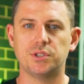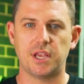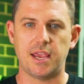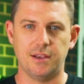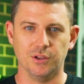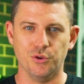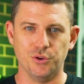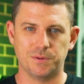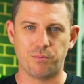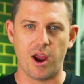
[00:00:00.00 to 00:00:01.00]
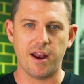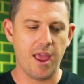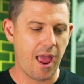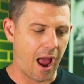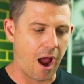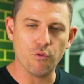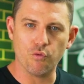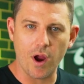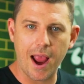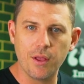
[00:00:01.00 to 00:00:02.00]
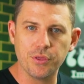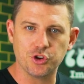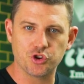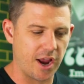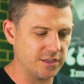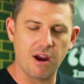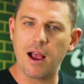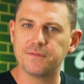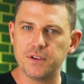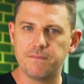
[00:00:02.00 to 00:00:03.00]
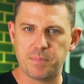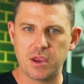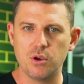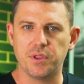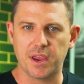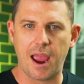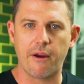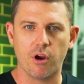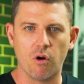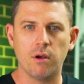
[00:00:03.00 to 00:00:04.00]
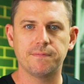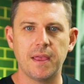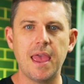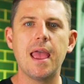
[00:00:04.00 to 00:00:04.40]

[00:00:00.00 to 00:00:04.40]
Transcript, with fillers: see glue spread around the transfer after you've peeled the carrier off,